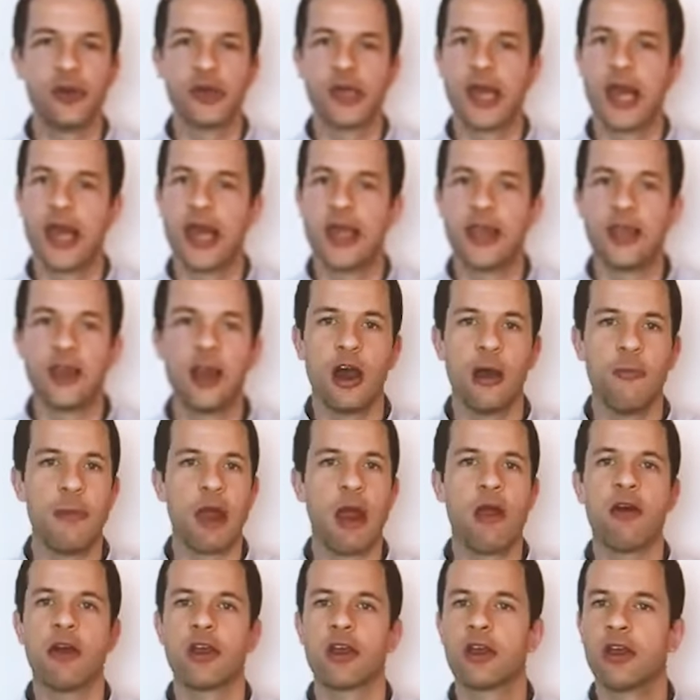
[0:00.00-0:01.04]
UK,
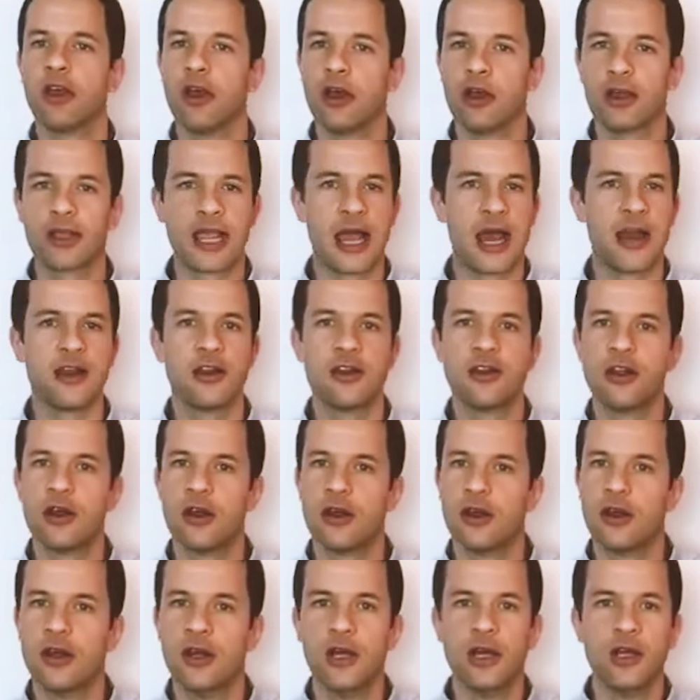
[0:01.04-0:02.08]
America,
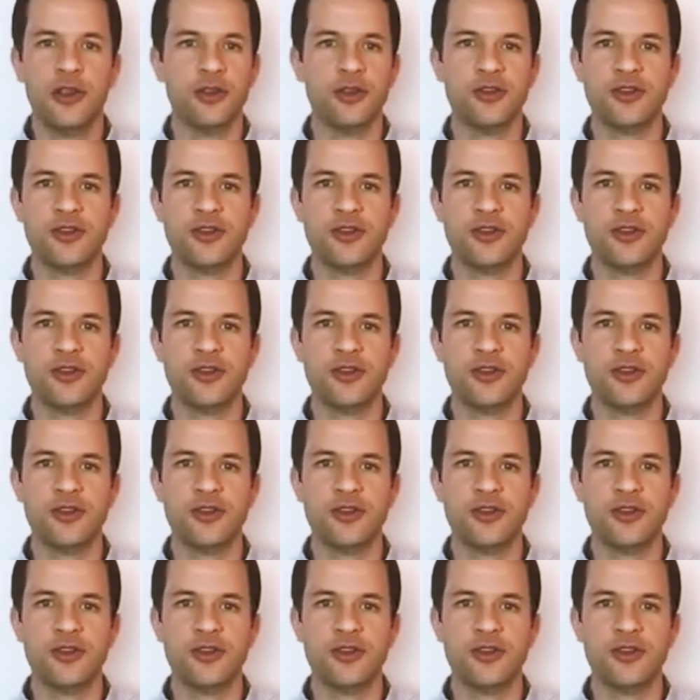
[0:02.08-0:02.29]
Canada,